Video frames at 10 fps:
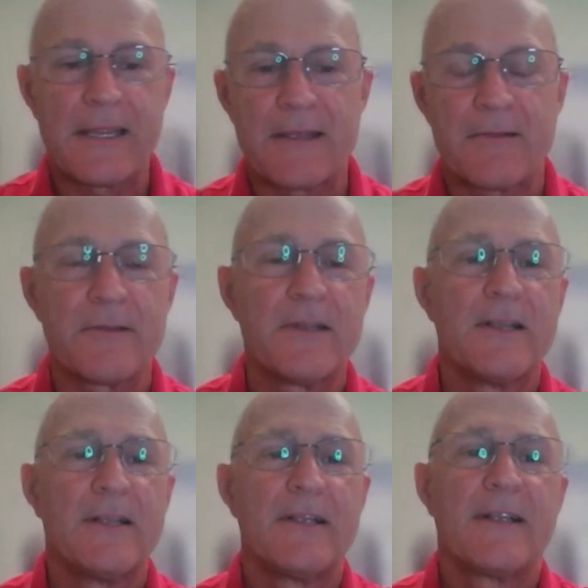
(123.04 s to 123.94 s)
in town,
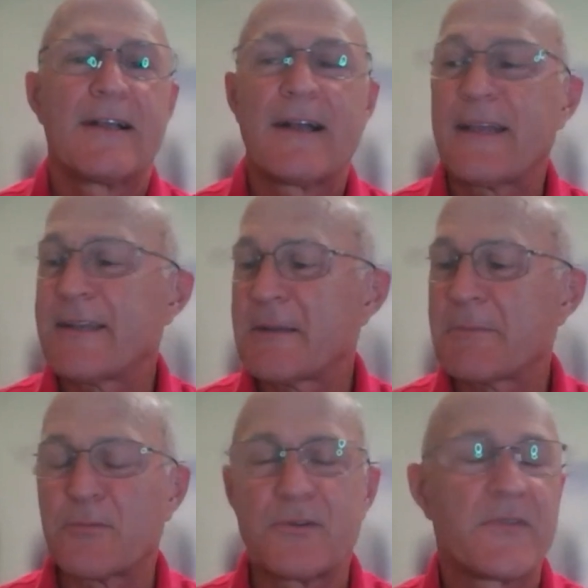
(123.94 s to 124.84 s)
I
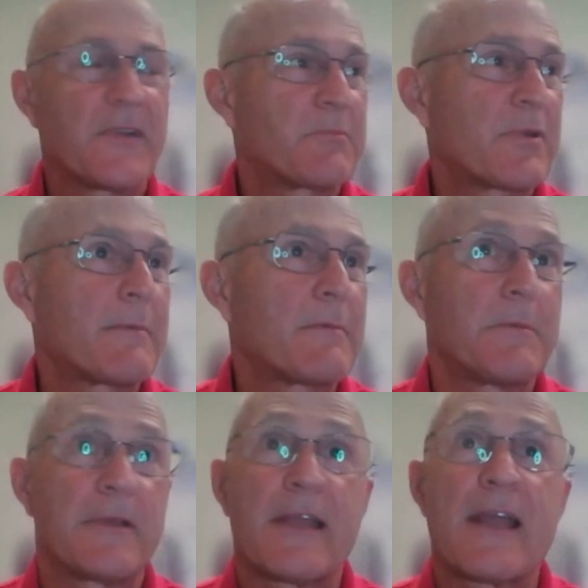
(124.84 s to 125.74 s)
ended up roofing
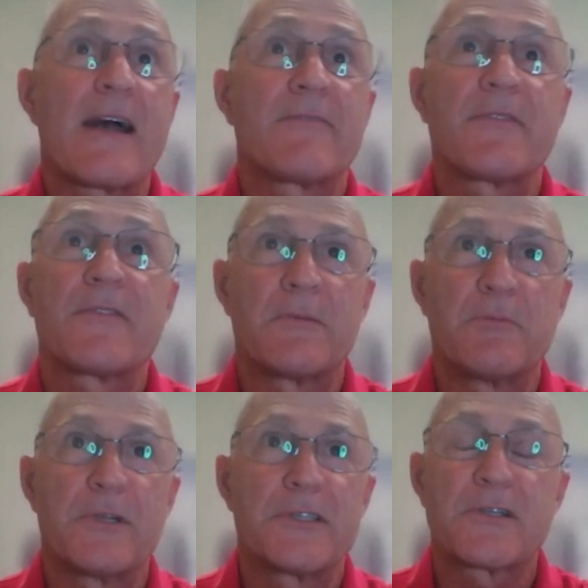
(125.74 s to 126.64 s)
probably half of
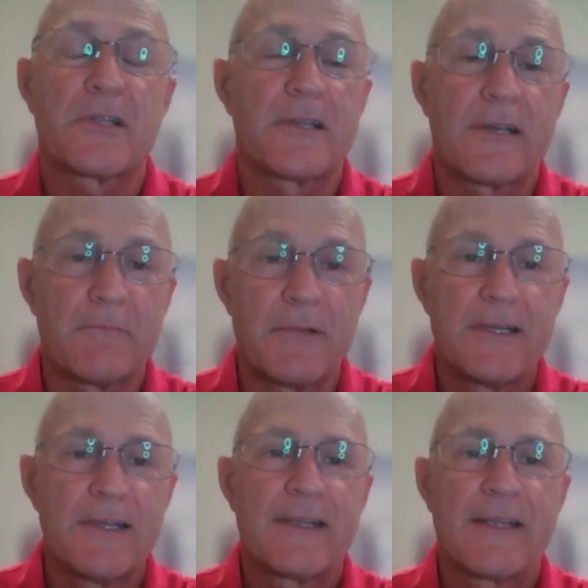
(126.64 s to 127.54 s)
her bridge
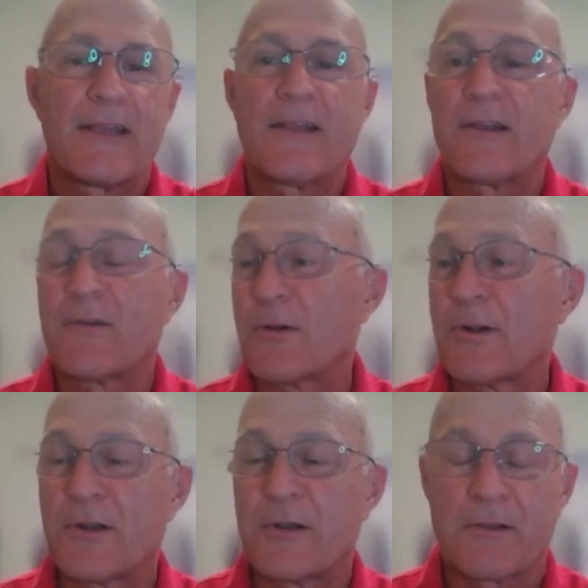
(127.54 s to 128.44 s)
club
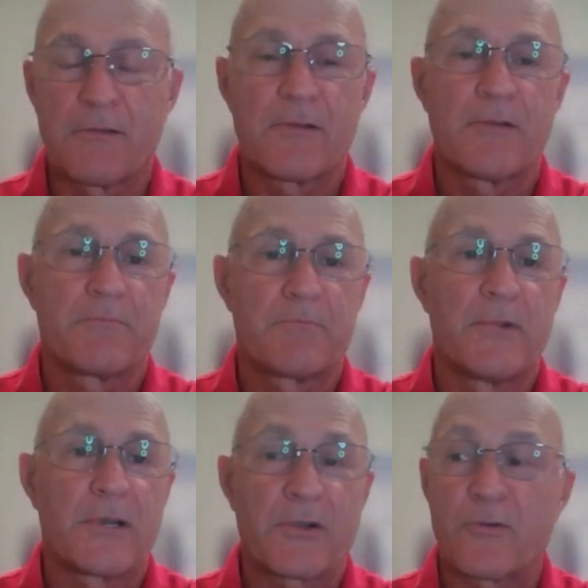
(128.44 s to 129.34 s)
or her
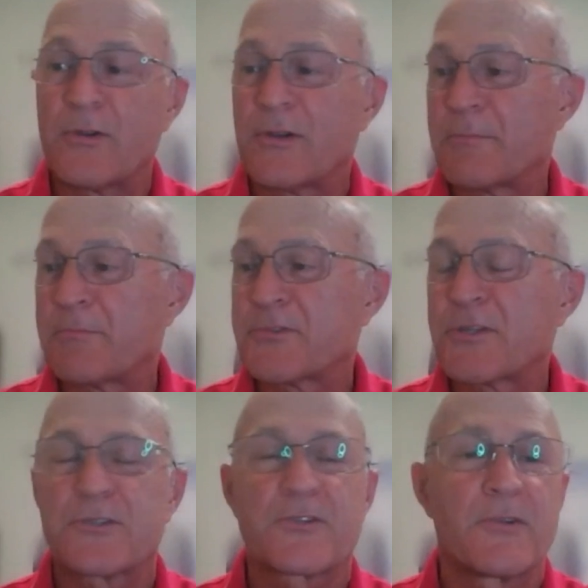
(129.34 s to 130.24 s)
group, her
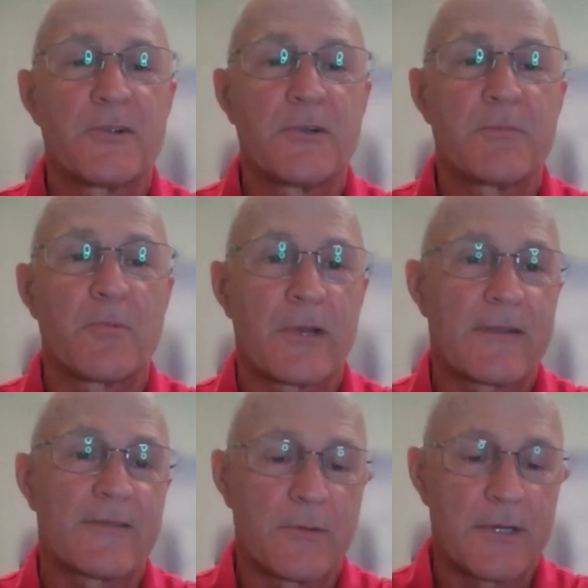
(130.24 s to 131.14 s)
church group,
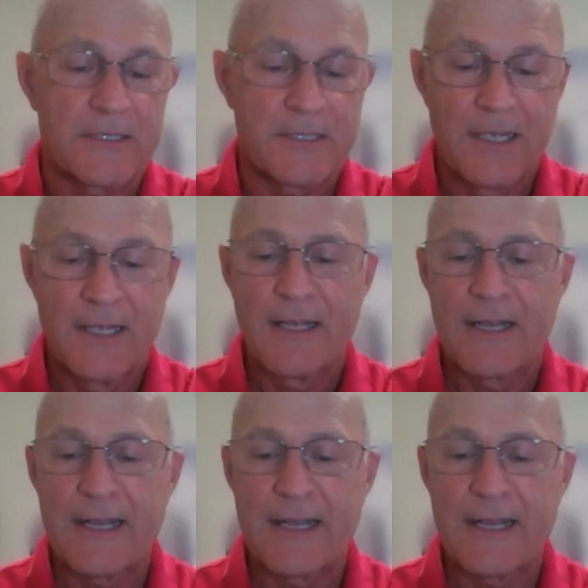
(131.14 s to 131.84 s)
whatever it was.